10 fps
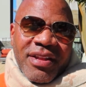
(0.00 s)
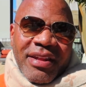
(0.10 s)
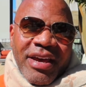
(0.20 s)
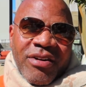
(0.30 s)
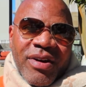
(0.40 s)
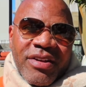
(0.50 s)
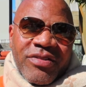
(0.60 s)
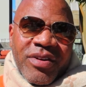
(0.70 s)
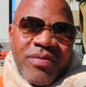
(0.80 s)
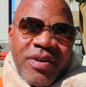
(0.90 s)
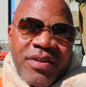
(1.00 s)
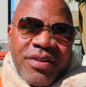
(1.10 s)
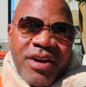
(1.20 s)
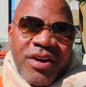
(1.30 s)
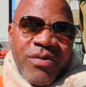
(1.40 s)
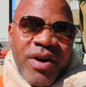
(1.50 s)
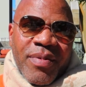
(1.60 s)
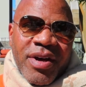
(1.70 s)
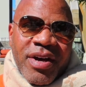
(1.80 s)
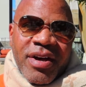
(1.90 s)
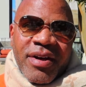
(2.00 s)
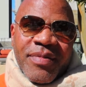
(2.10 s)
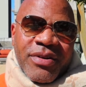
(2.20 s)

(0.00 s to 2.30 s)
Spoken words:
like crazy with Grubhub